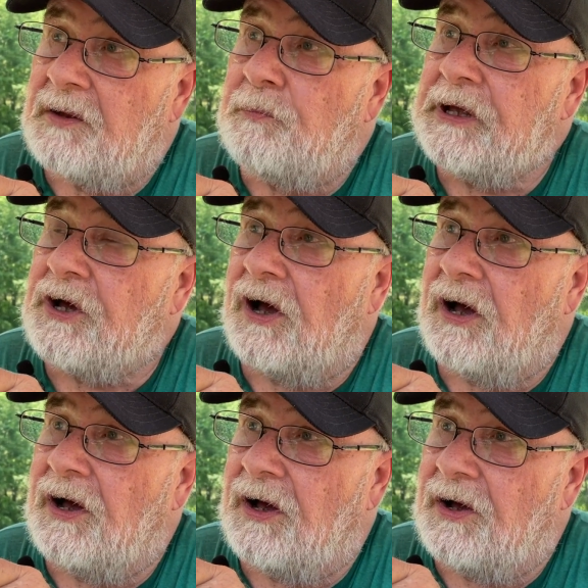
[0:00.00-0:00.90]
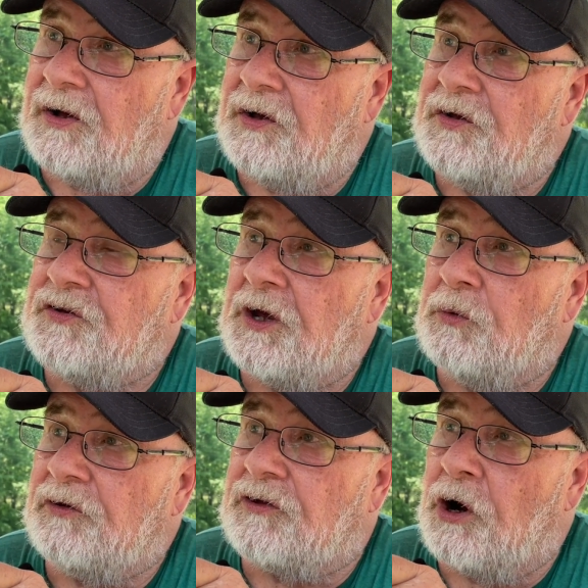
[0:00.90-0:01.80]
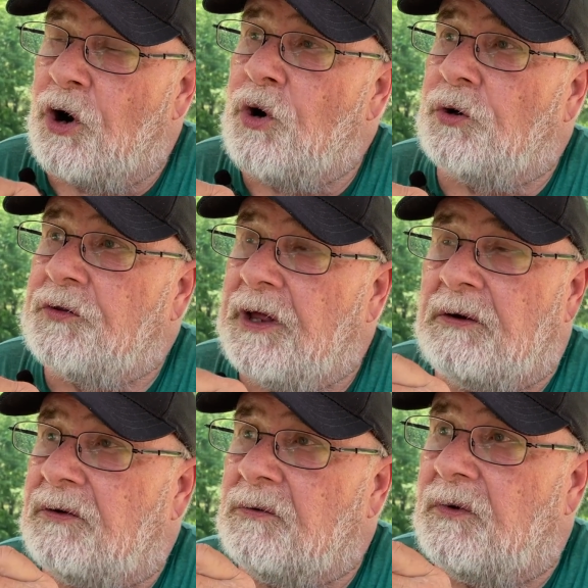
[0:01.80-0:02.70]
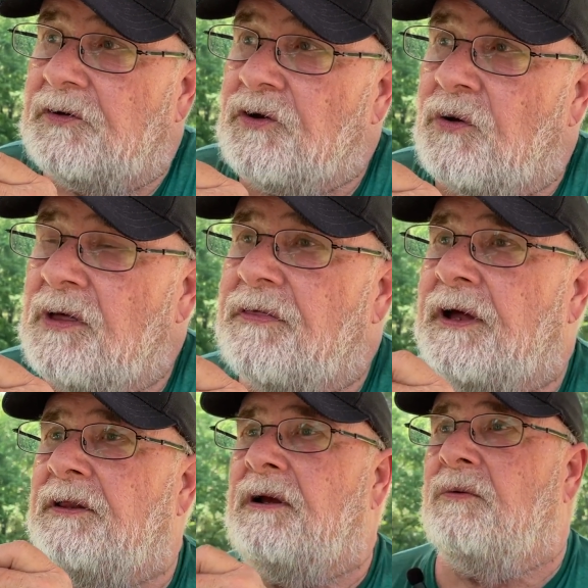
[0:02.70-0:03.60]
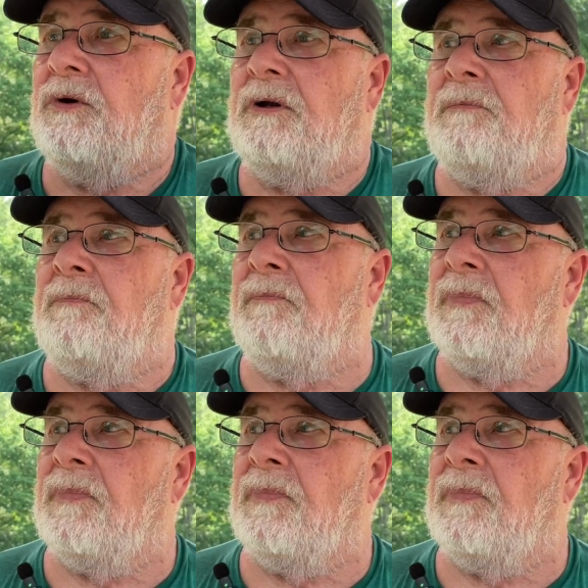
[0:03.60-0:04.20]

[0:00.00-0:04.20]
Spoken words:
because it was the oak that was the only thing that would